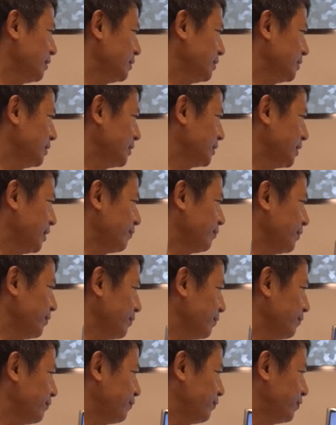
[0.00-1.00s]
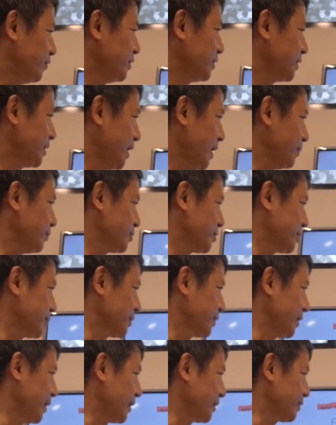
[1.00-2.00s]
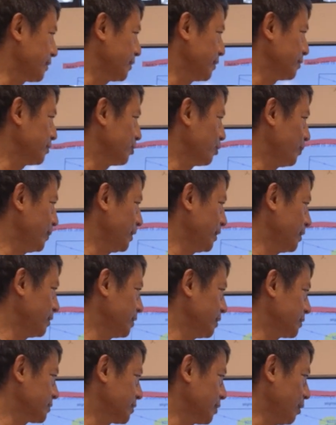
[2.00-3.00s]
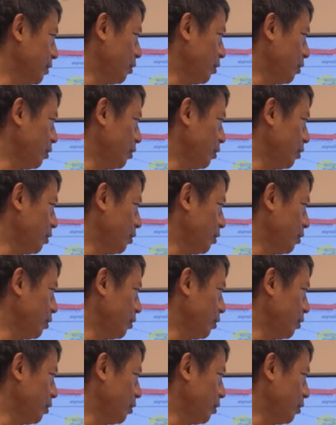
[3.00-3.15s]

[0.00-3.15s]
you can fully capture that, no matter it's